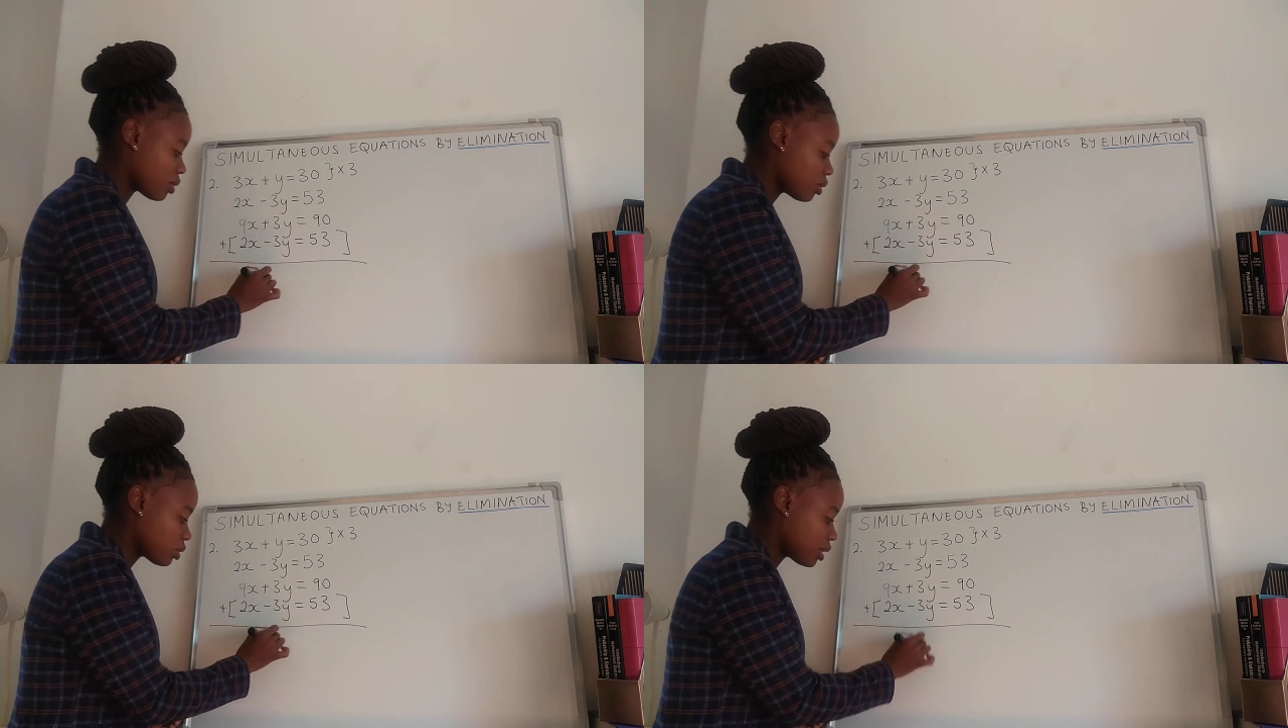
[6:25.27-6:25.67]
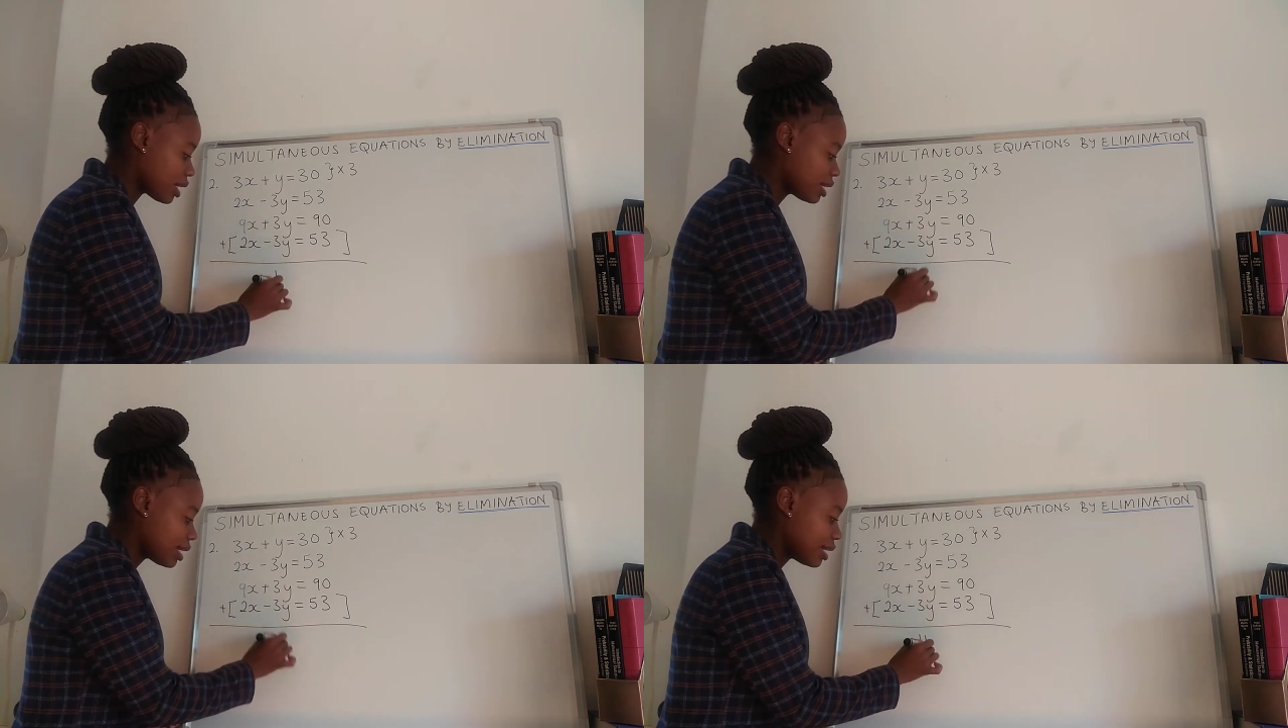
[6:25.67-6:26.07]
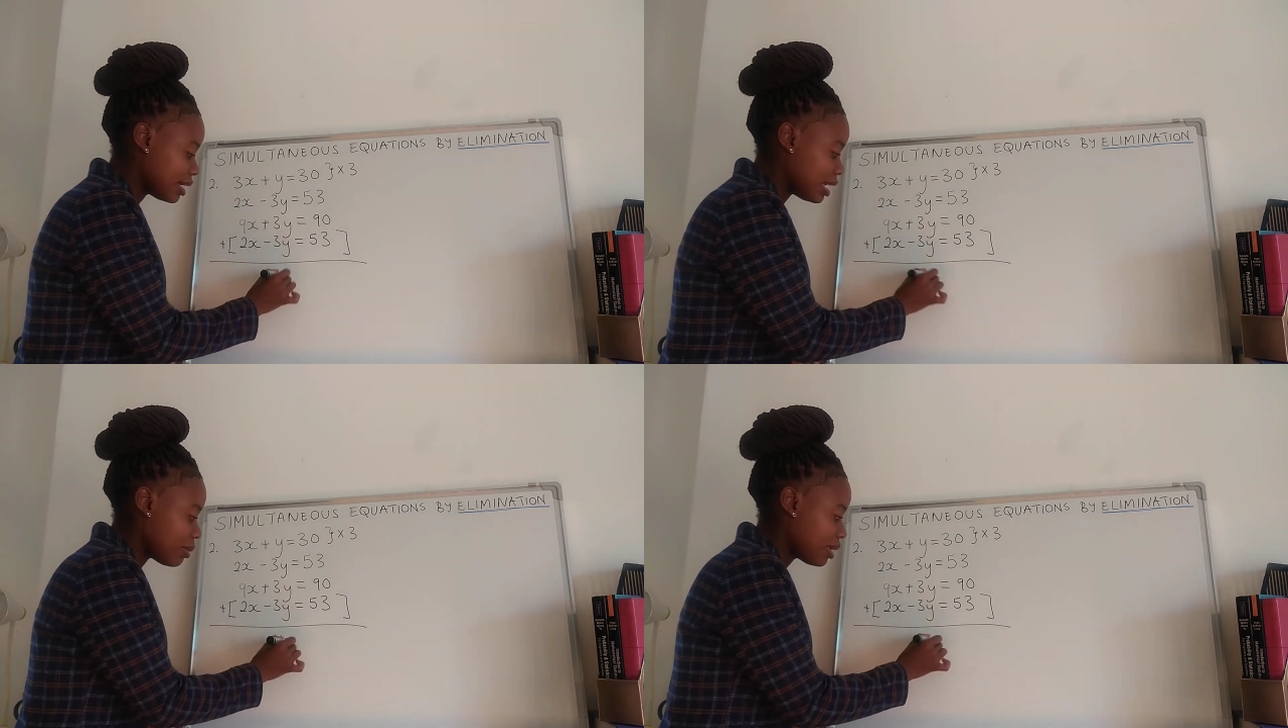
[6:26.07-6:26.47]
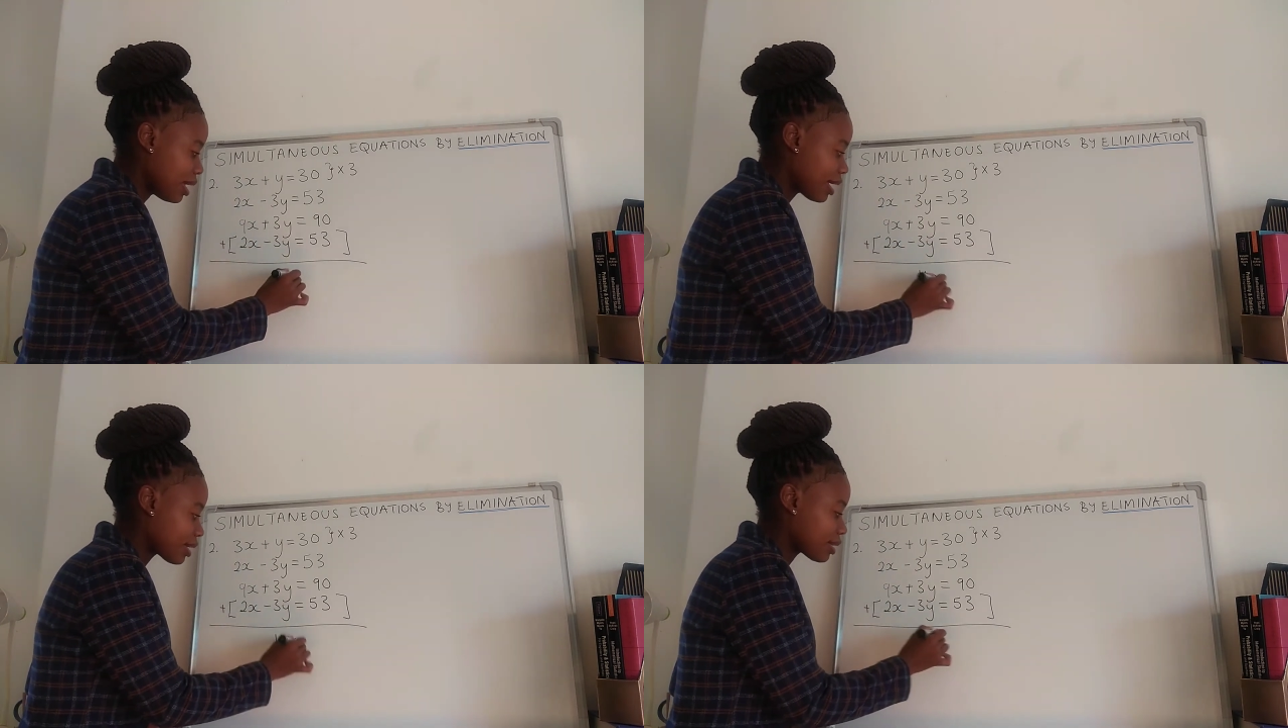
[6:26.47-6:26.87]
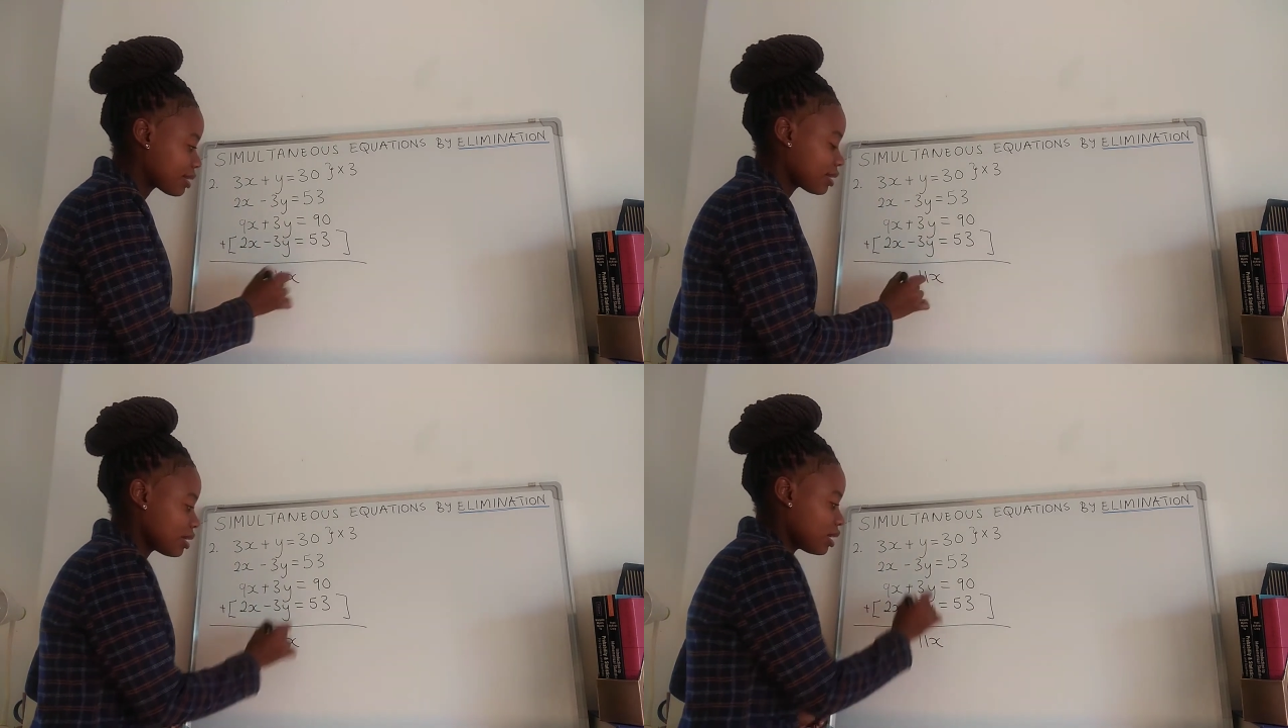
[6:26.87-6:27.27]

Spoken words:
we're going to get 11x.